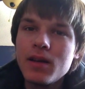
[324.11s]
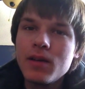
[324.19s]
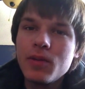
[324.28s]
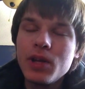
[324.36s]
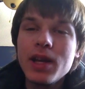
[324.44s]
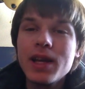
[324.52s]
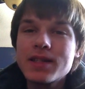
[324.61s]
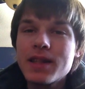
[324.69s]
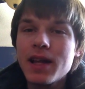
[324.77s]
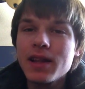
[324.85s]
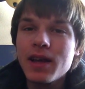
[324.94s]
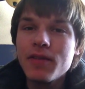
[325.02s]
when you get to
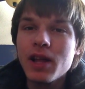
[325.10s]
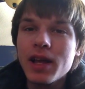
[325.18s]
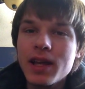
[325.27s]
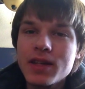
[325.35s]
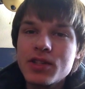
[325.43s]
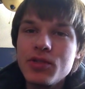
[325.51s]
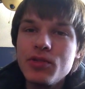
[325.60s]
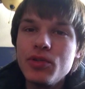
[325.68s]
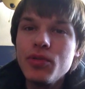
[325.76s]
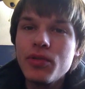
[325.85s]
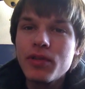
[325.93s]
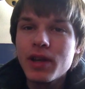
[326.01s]
that level, I guess you
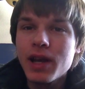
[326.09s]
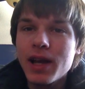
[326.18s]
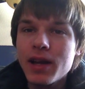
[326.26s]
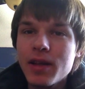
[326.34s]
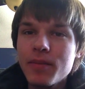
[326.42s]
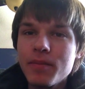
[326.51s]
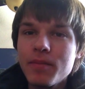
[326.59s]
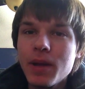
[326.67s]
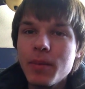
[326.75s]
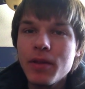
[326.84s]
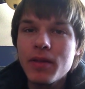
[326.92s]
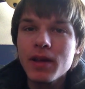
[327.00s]
do th- kind of
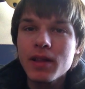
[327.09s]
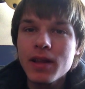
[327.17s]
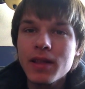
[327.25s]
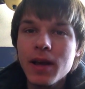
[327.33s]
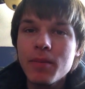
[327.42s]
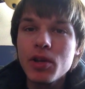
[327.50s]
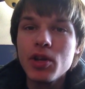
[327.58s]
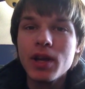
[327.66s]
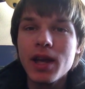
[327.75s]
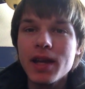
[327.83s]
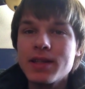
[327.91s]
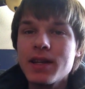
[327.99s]
maybe think like that, but you
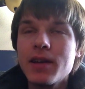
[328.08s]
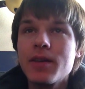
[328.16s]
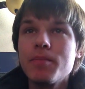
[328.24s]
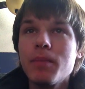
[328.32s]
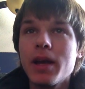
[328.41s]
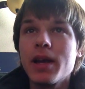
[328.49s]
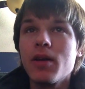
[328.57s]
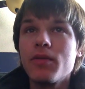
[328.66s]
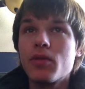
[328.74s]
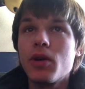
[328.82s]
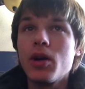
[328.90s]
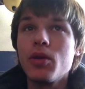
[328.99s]
can't take Mike
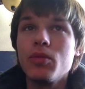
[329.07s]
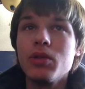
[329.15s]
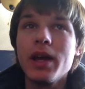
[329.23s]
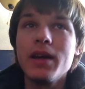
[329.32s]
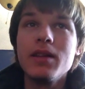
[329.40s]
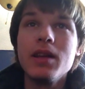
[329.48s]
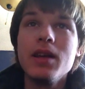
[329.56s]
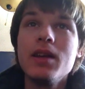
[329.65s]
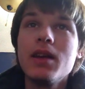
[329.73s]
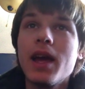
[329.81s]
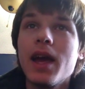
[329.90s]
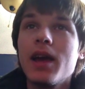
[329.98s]
Alvarado
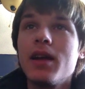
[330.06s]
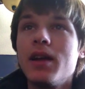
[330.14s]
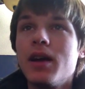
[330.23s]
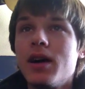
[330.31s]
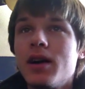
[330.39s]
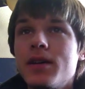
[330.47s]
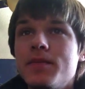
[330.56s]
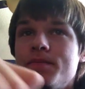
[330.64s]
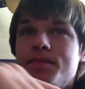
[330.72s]
lightly, and uh,